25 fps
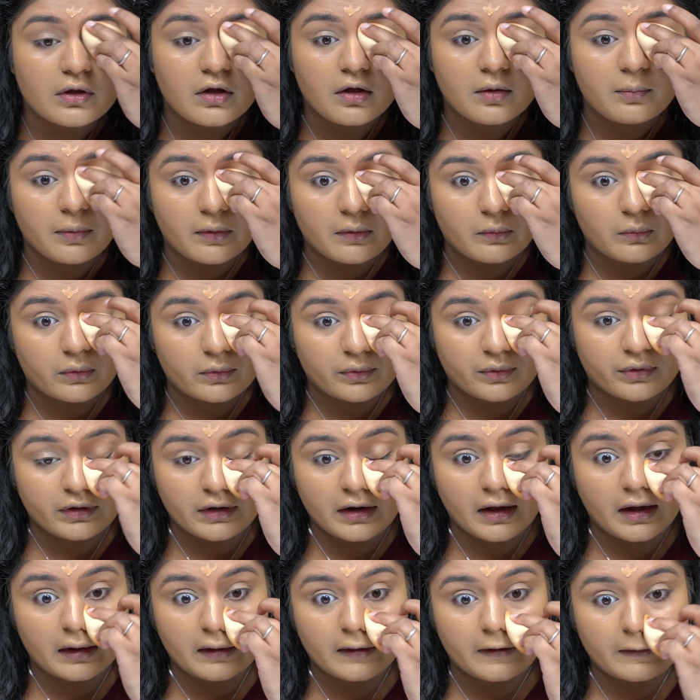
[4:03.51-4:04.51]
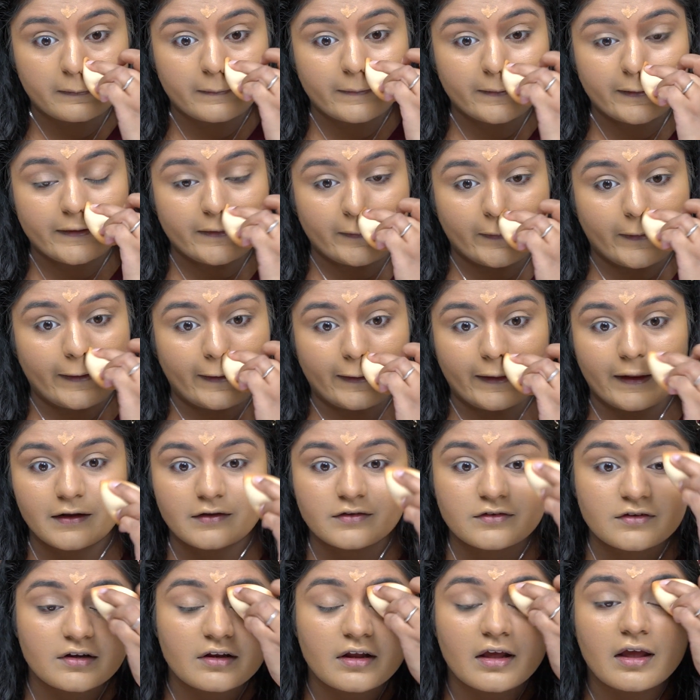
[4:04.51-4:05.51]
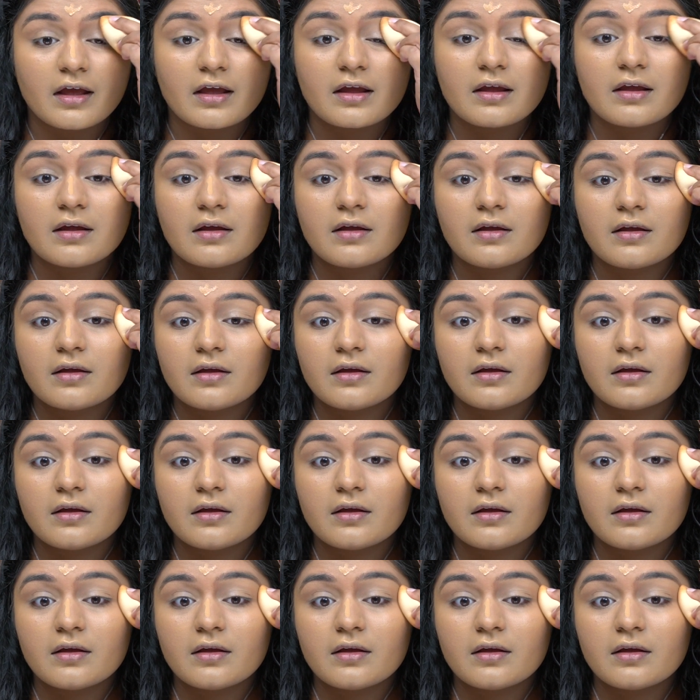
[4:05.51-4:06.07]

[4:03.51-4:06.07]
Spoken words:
well, but we're not going to be doing that today.